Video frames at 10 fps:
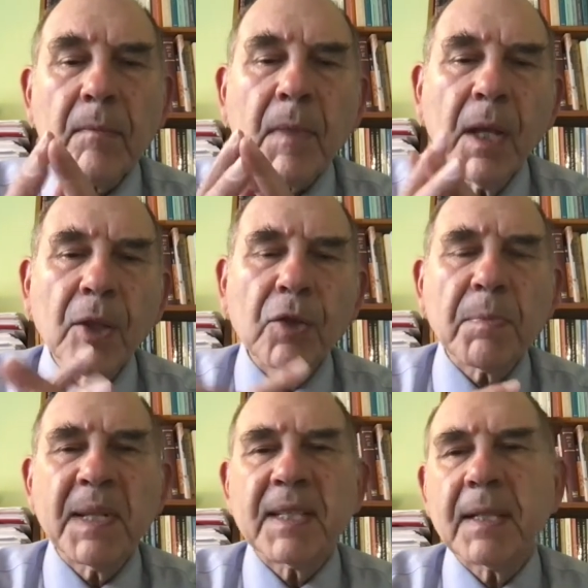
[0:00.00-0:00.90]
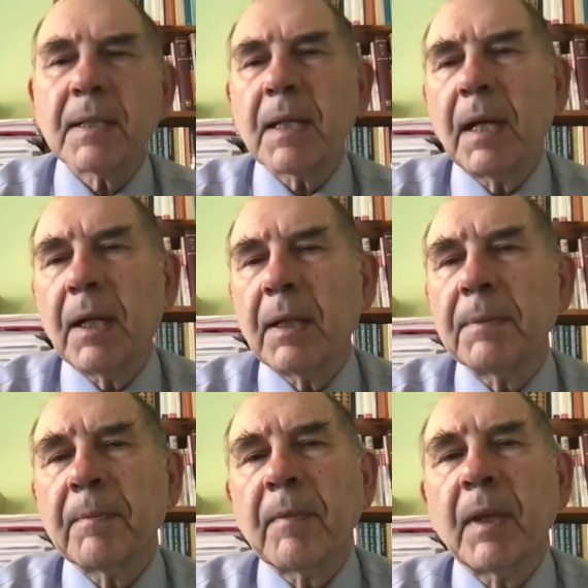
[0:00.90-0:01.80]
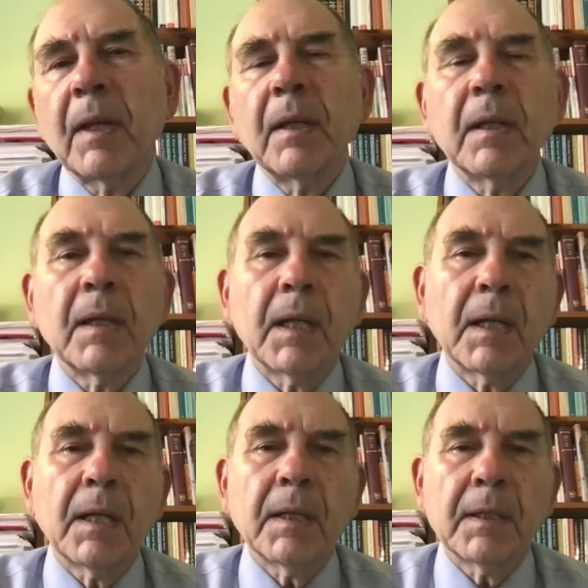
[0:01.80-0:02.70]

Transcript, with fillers: And those pieces are uh,